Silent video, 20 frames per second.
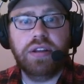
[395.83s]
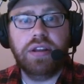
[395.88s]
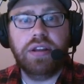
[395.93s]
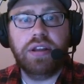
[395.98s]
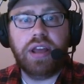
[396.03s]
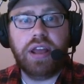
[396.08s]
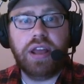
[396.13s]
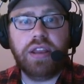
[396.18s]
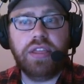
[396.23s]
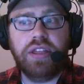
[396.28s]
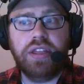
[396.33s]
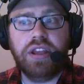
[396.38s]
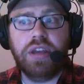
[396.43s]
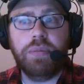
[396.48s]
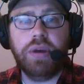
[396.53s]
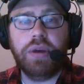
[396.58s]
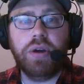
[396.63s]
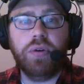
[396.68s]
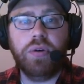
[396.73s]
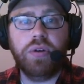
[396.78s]
and think
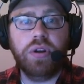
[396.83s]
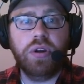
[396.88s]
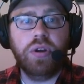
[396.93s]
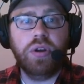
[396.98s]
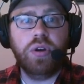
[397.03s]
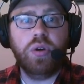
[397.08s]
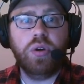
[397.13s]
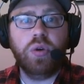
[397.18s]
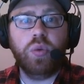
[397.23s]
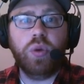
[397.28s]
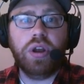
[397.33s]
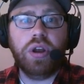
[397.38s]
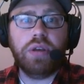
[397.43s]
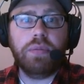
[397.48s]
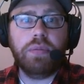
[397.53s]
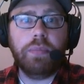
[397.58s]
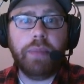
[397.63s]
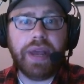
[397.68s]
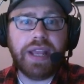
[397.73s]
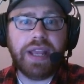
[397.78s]
about what
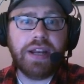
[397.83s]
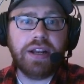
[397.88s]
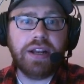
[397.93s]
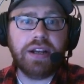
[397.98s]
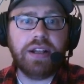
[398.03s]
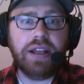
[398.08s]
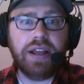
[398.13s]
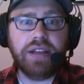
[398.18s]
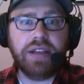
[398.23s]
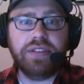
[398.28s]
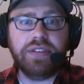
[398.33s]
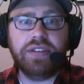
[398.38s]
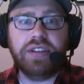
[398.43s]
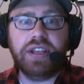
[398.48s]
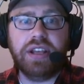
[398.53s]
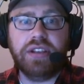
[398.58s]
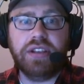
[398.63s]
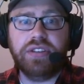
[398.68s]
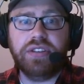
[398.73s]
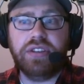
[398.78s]
might a CLAAS
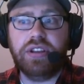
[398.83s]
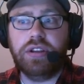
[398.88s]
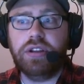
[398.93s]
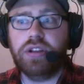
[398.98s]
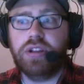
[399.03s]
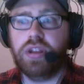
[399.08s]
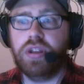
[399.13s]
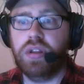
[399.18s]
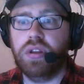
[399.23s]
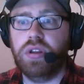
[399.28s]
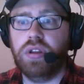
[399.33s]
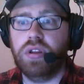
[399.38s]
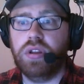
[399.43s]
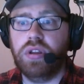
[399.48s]
DLC look like?